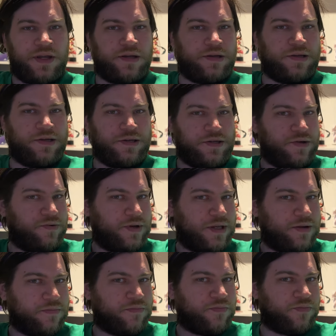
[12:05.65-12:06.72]
and do
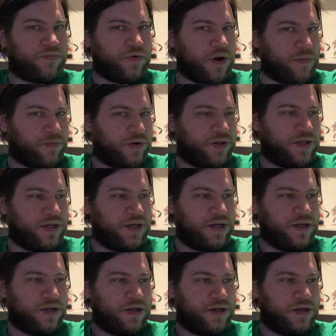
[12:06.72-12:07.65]
it properly.